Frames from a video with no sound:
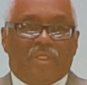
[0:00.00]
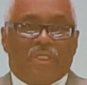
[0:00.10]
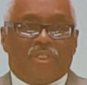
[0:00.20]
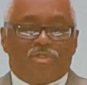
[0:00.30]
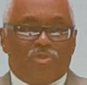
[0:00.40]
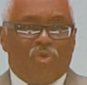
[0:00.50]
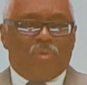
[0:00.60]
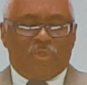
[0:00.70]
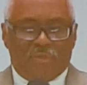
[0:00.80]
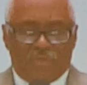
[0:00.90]
It is
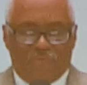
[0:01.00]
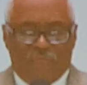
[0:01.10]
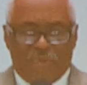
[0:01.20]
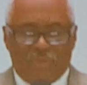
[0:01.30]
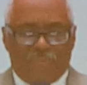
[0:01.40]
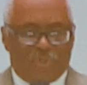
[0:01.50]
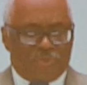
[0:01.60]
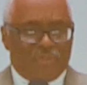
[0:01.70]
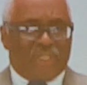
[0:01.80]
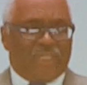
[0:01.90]
normal to feel
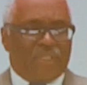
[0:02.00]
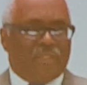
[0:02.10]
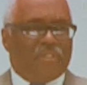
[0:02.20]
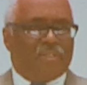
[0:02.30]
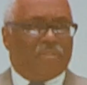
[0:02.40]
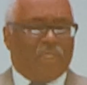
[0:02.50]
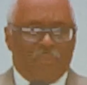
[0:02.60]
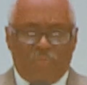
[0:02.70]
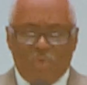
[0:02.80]
betrayed and